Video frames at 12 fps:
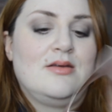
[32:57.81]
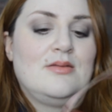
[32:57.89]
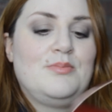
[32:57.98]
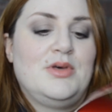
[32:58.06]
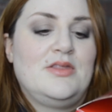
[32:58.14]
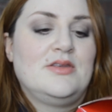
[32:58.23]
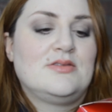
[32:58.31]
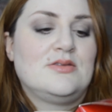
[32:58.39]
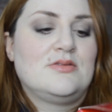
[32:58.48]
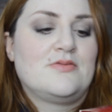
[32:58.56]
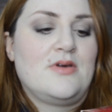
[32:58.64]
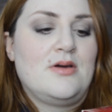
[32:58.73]
but this
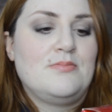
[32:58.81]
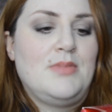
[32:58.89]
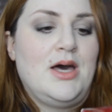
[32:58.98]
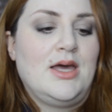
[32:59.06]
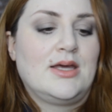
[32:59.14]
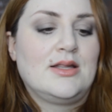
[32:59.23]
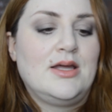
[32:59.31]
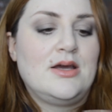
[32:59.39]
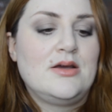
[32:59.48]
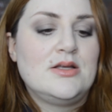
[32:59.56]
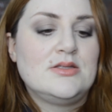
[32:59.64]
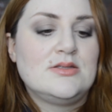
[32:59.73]
is from my
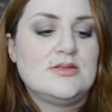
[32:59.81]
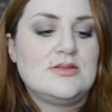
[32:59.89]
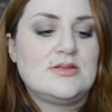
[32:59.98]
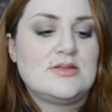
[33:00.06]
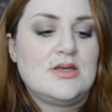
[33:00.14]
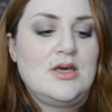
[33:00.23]
Clarins